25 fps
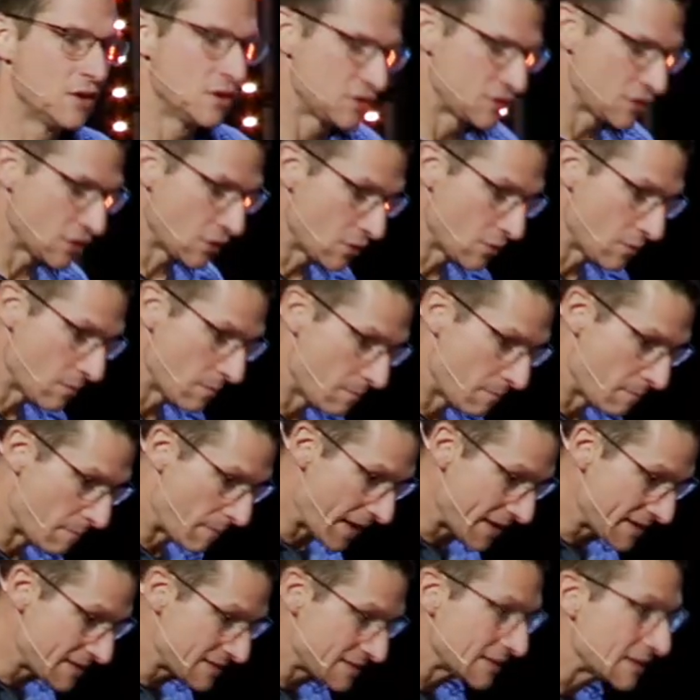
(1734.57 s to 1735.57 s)
So
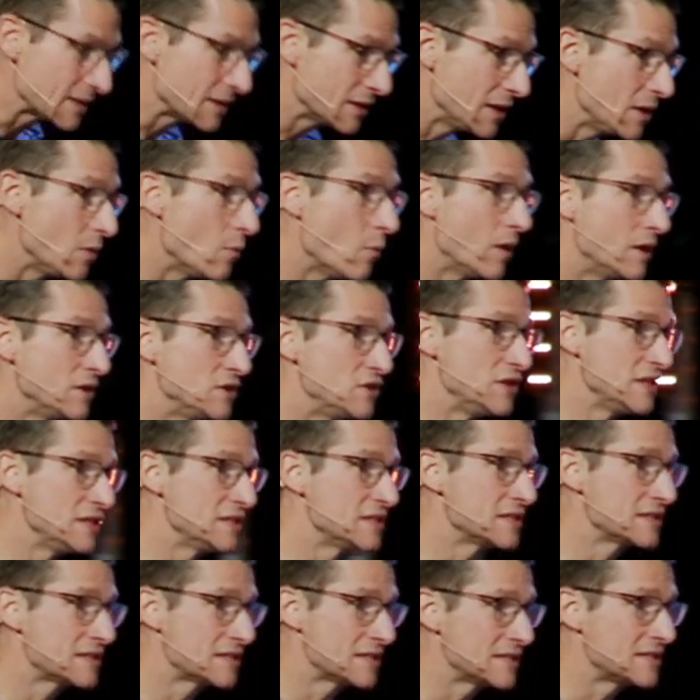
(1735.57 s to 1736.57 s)
basically, what
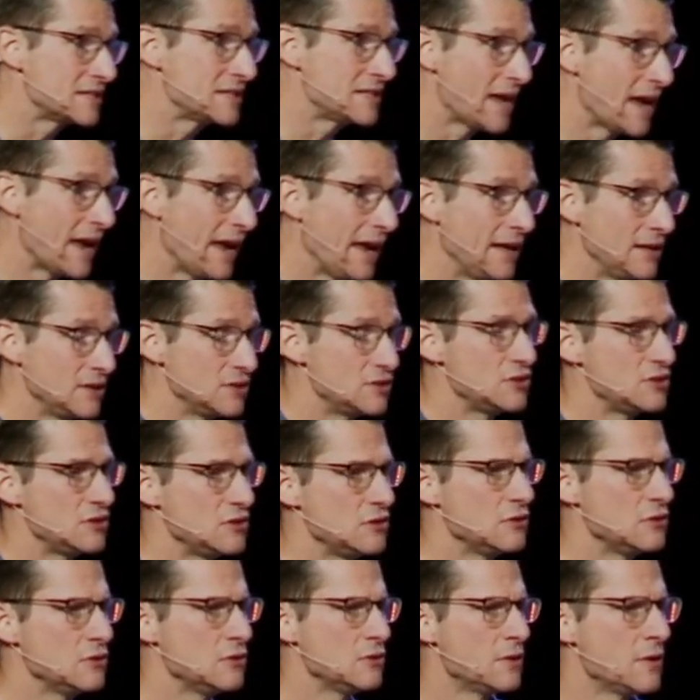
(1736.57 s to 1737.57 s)
Jesus is saying
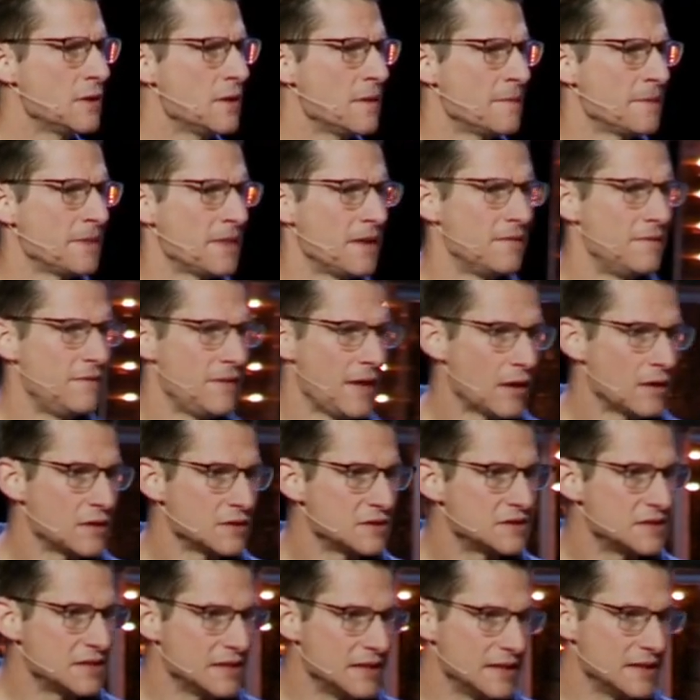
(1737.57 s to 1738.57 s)
to the
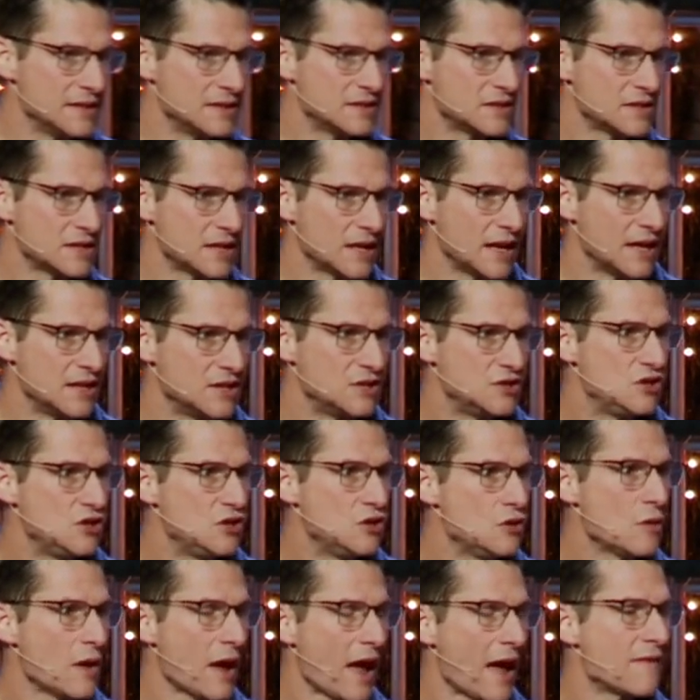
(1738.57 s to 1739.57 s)
Pharisees is
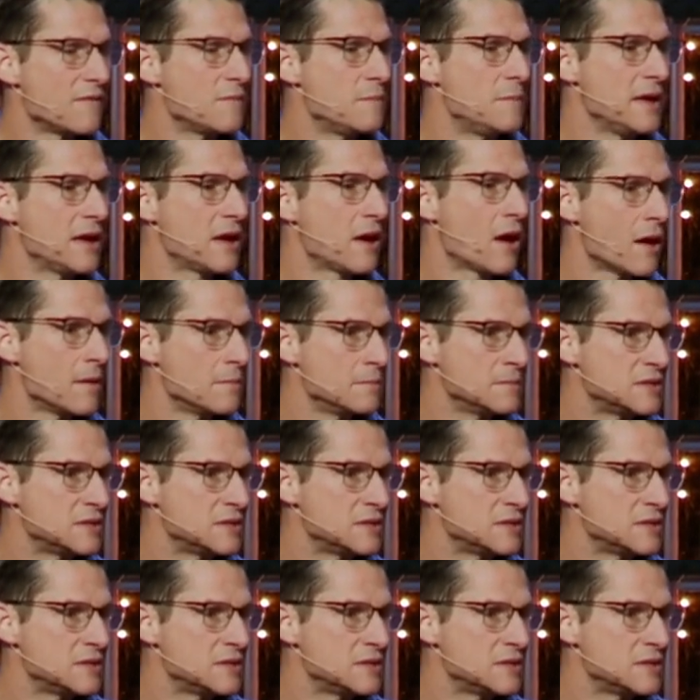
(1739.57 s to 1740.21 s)
you have become